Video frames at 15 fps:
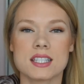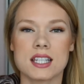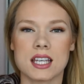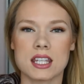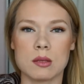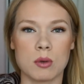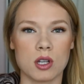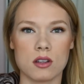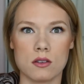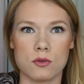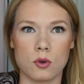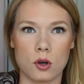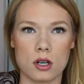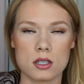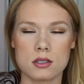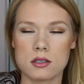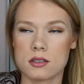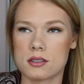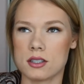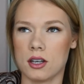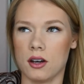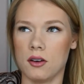like in the middle of the forest.
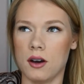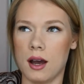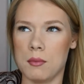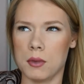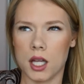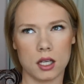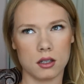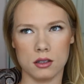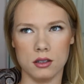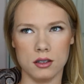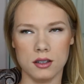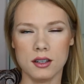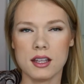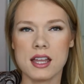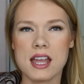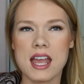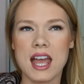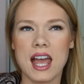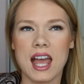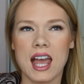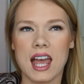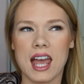So I'm like, huh?
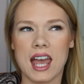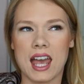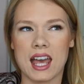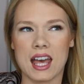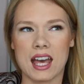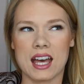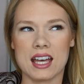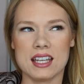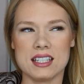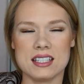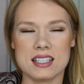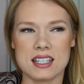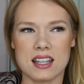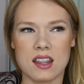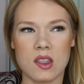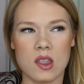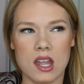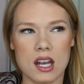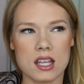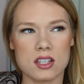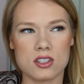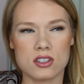And
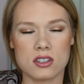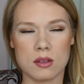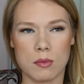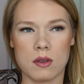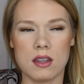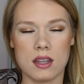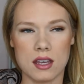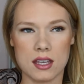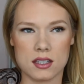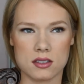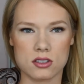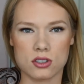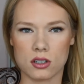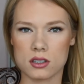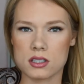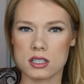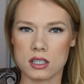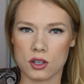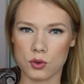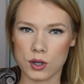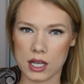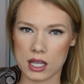then it starts
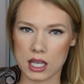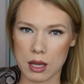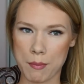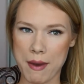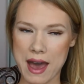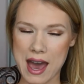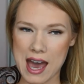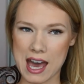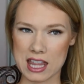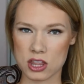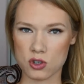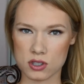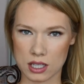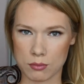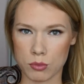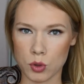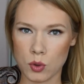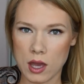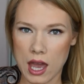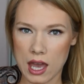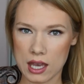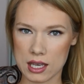to create like a path. There's like
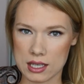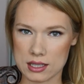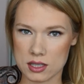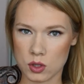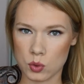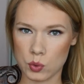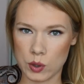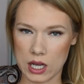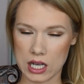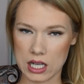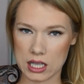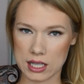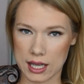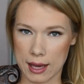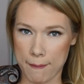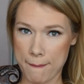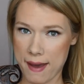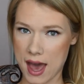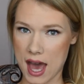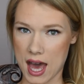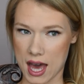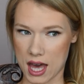bouquets creating like a
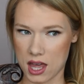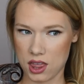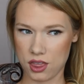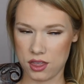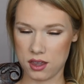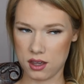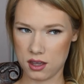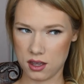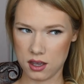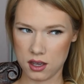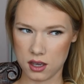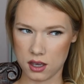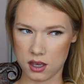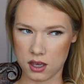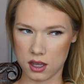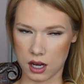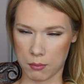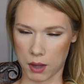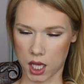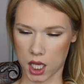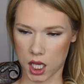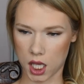path. And I'm
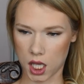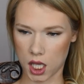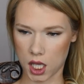like,